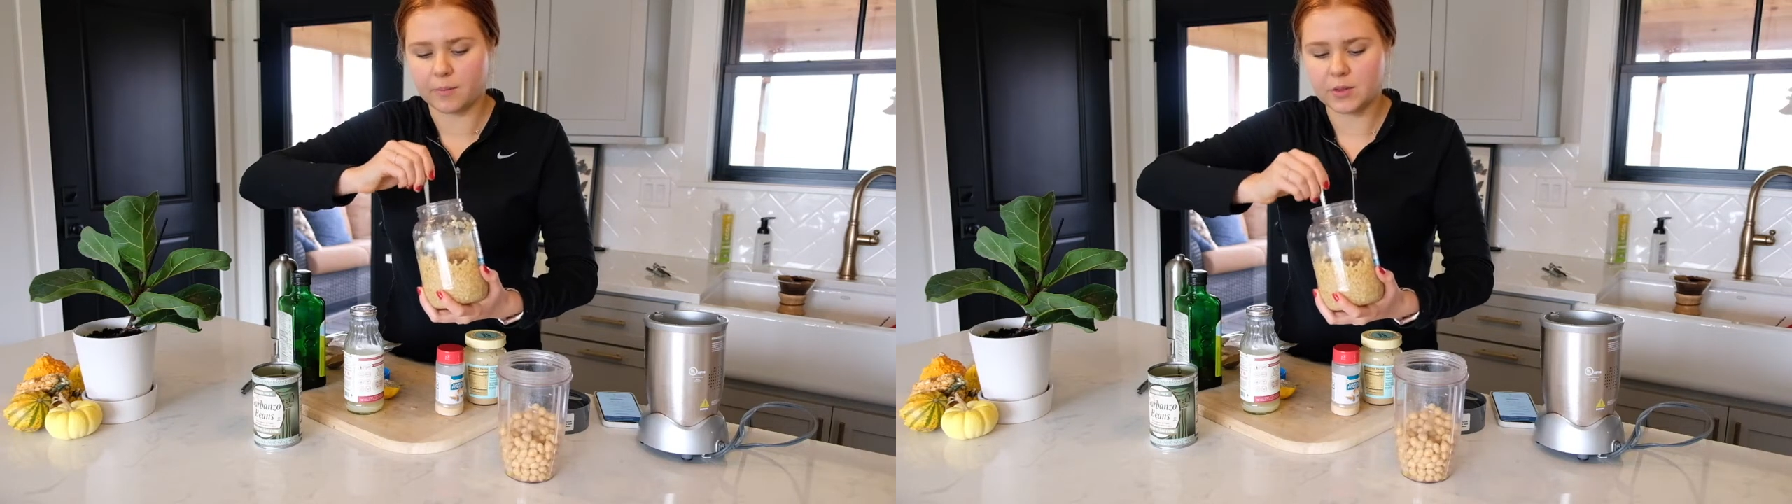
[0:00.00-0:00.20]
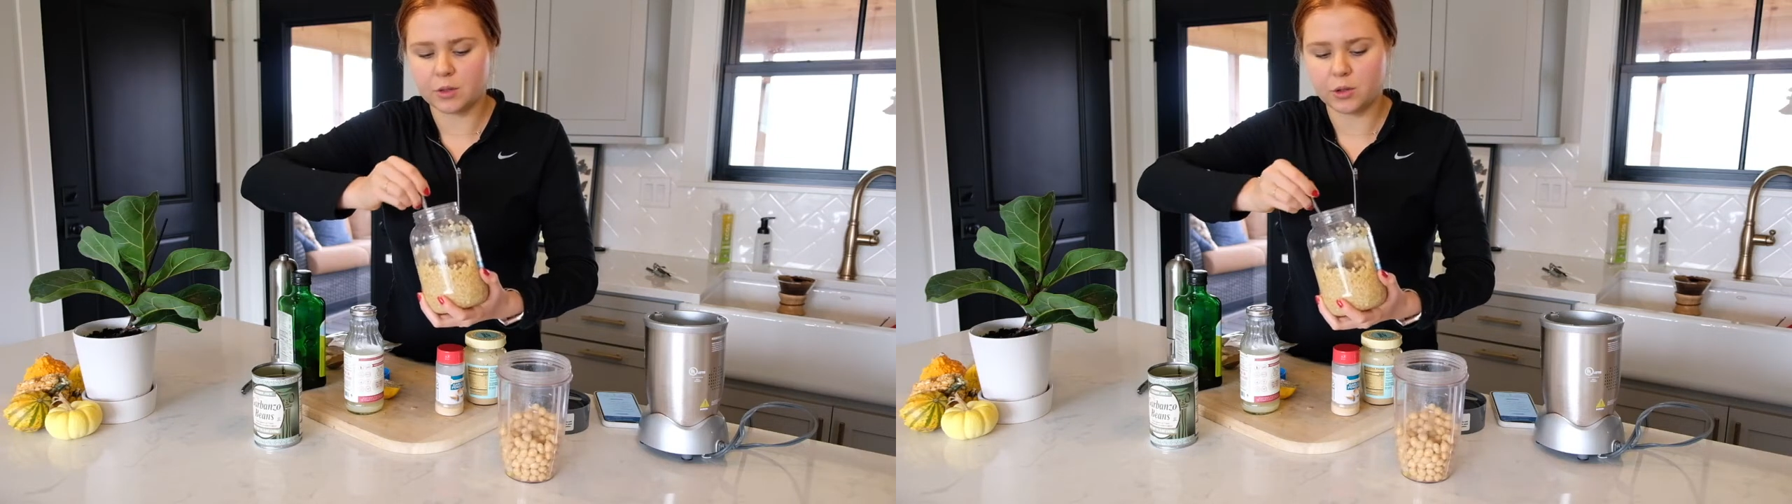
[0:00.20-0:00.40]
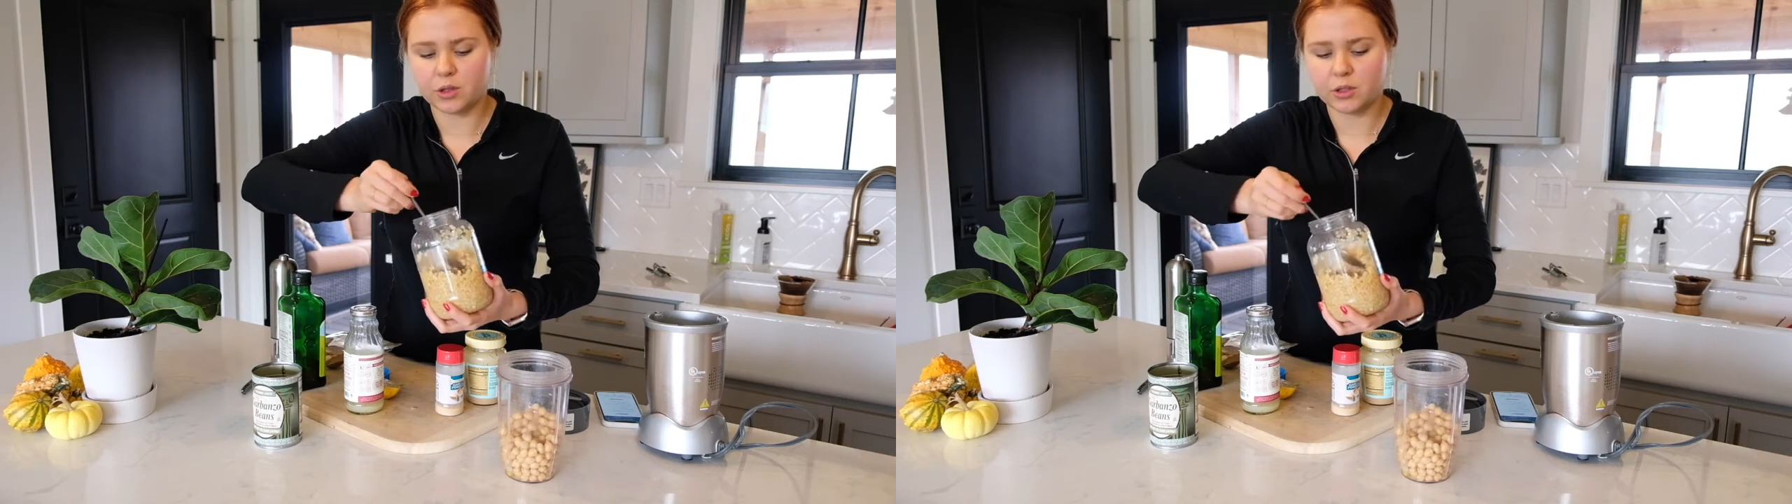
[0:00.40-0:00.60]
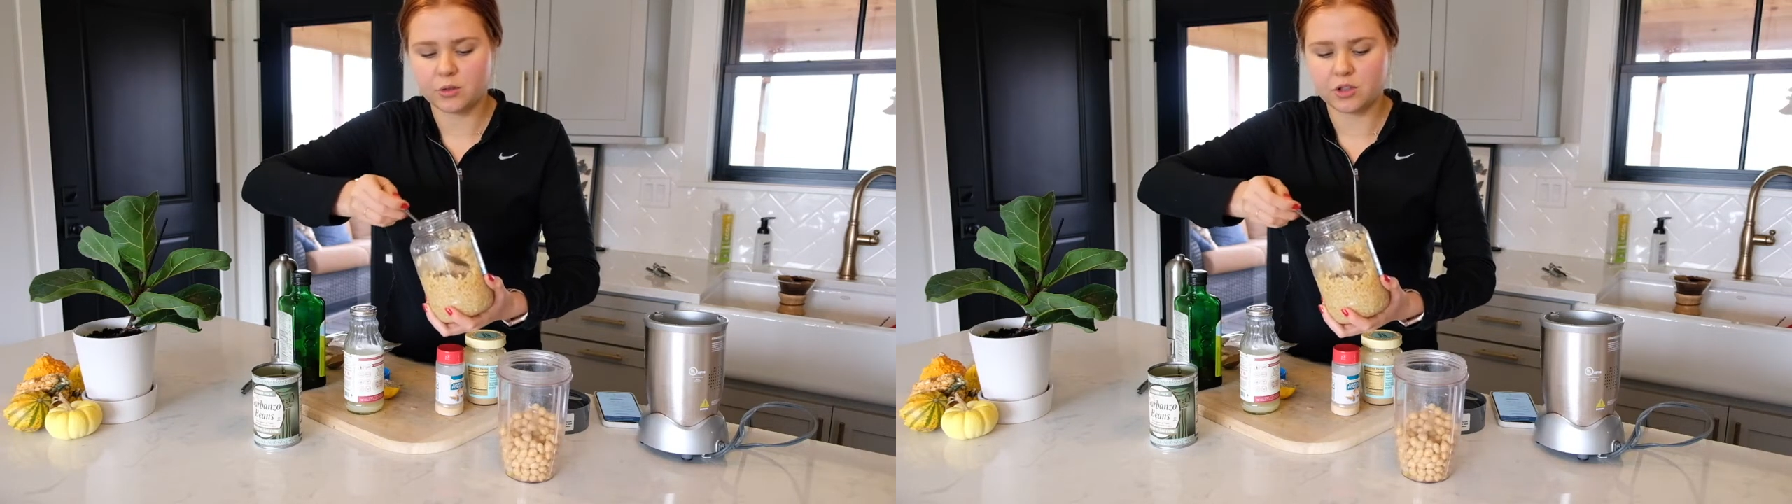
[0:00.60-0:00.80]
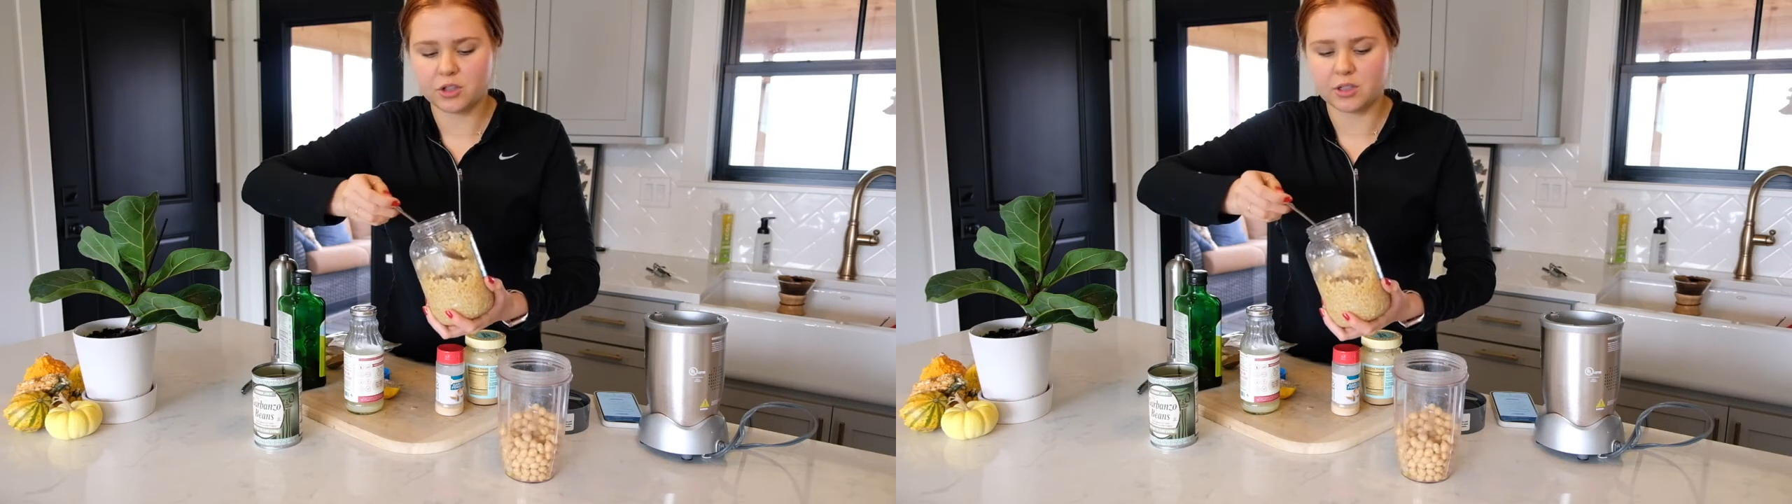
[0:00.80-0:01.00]
So you can
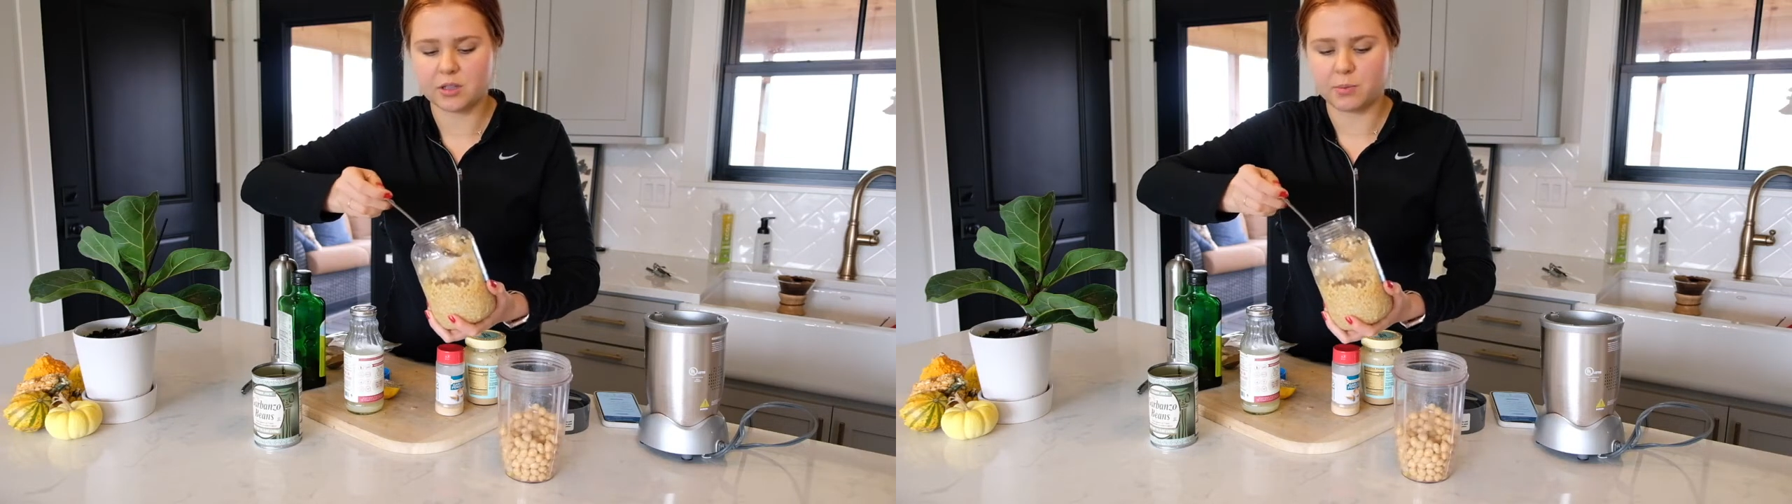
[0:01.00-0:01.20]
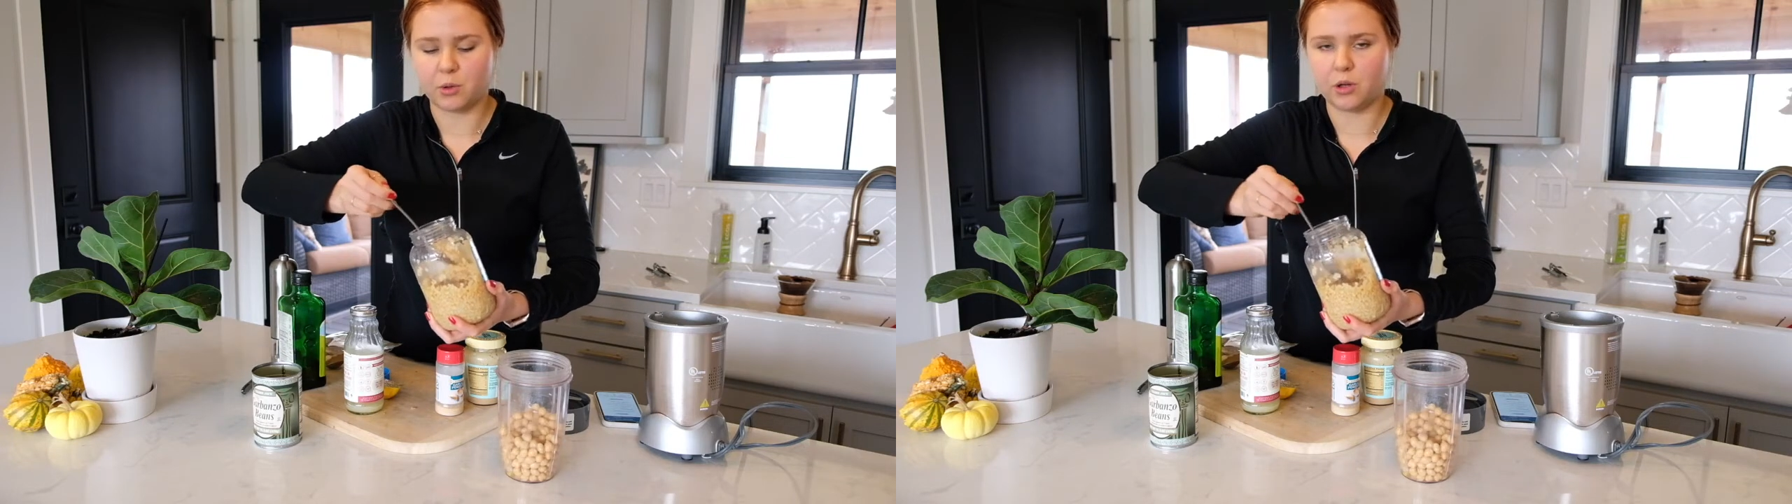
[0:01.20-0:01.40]
use just a spoon.